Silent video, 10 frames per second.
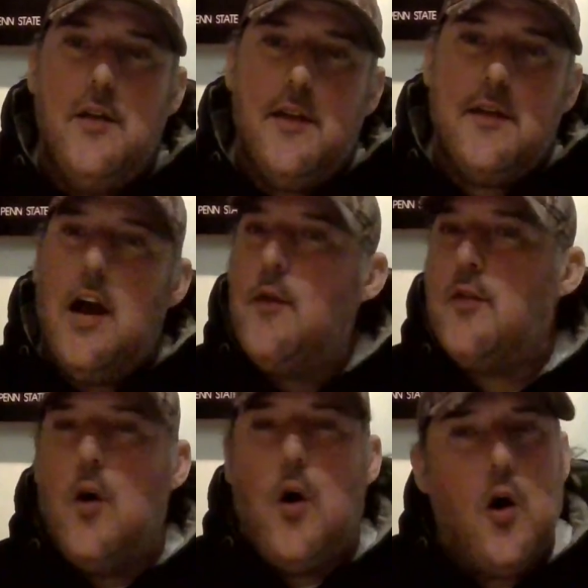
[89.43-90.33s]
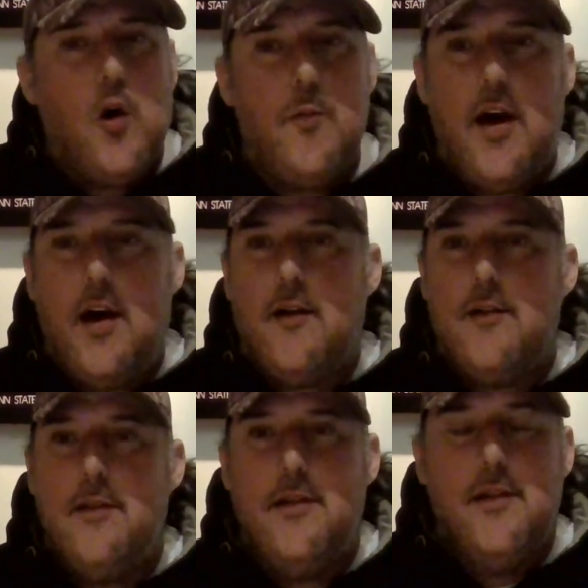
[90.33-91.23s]
this guy was all about
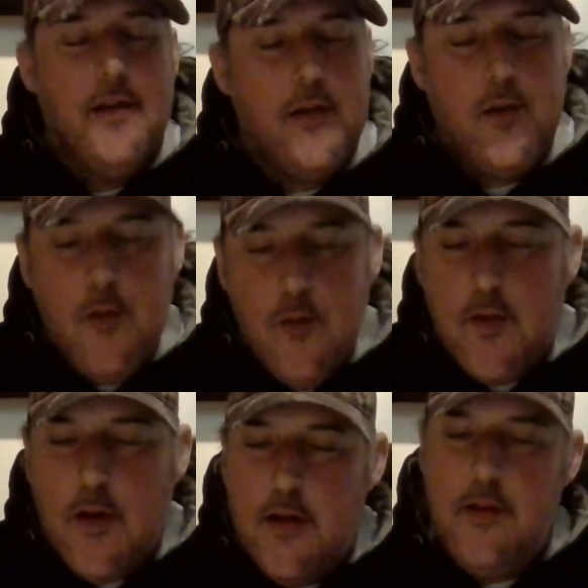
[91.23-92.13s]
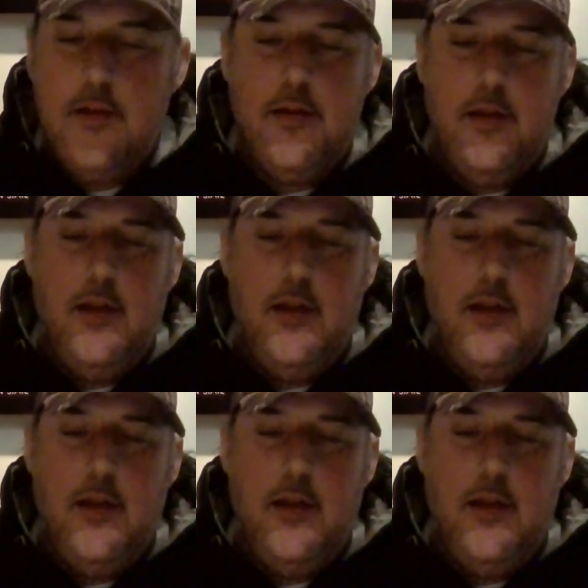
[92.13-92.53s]
goose hunting,